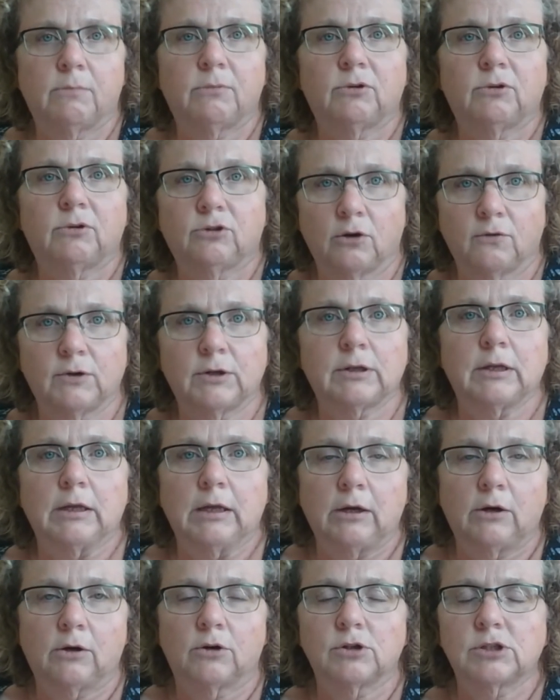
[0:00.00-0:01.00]
servant
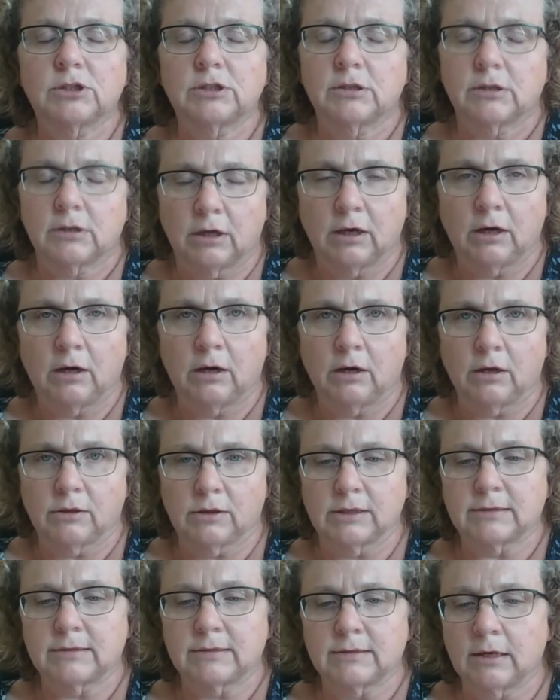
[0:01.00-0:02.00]
leaders in
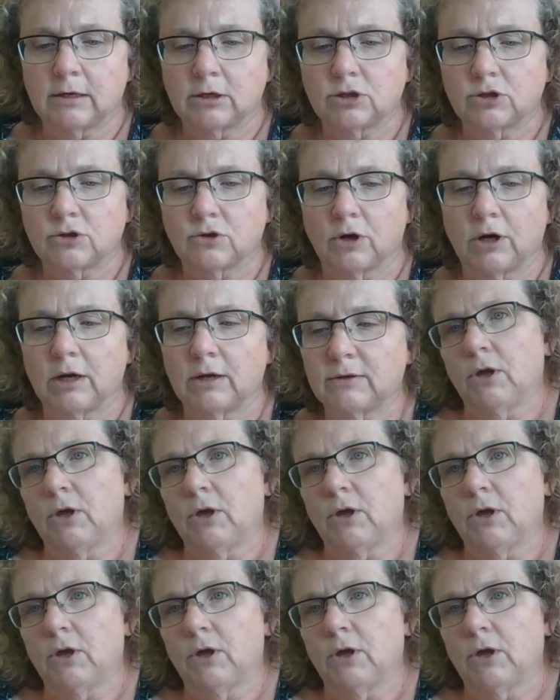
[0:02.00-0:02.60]
this industry.